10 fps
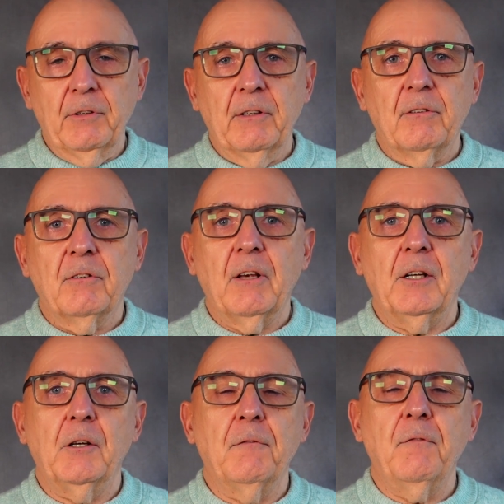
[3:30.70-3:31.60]
it's
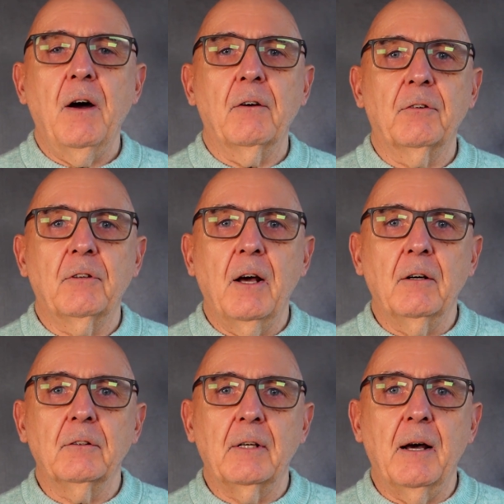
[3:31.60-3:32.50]
such a fast
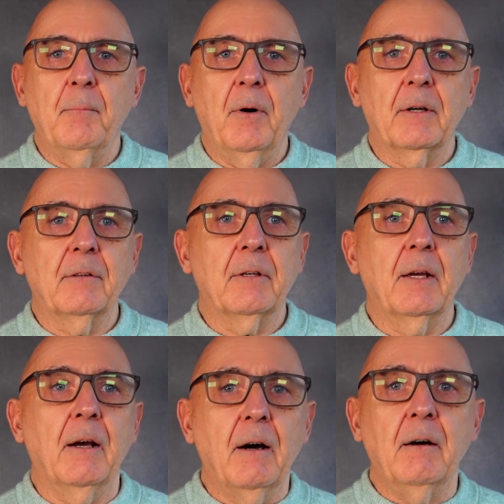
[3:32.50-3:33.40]
startup, I can
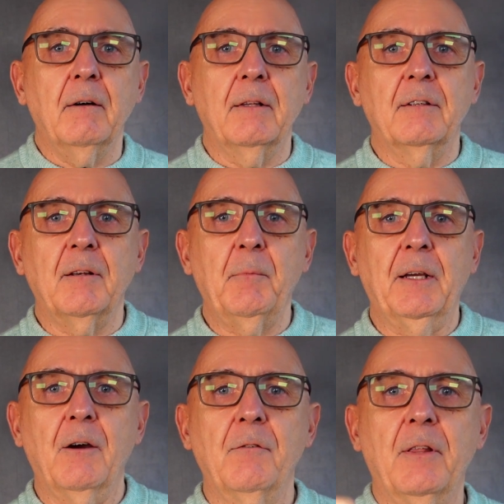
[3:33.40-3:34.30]
say, there's
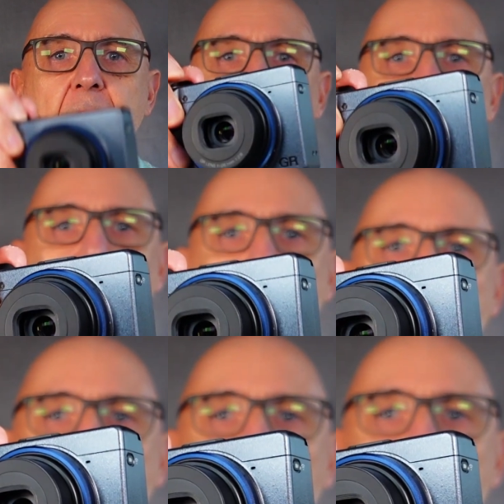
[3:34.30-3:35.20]
something over there,
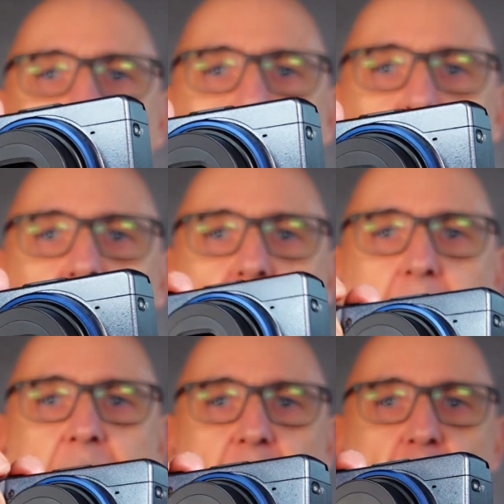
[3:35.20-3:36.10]
press the button
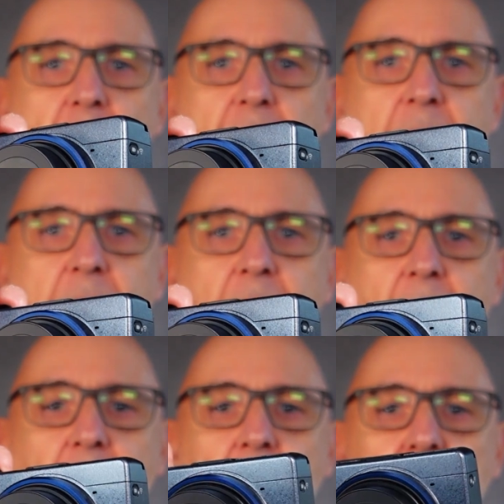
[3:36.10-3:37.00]
and it's ready to
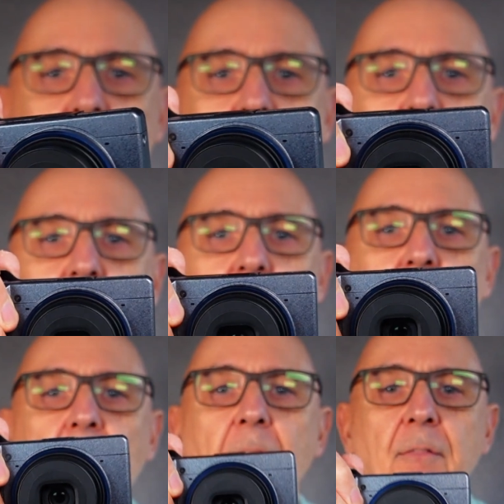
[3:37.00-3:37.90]
take.
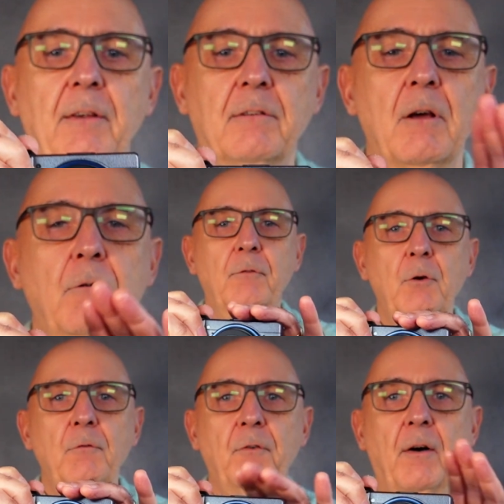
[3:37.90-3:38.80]
There's no
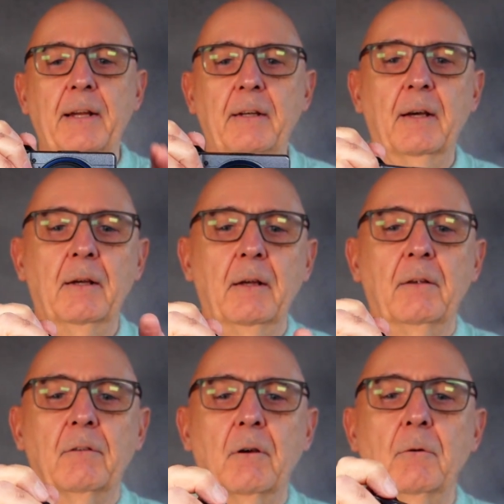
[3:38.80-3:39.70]
viewfinder,
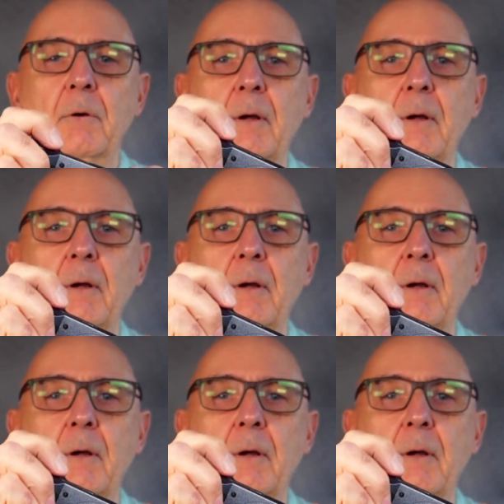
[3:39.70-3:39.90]
so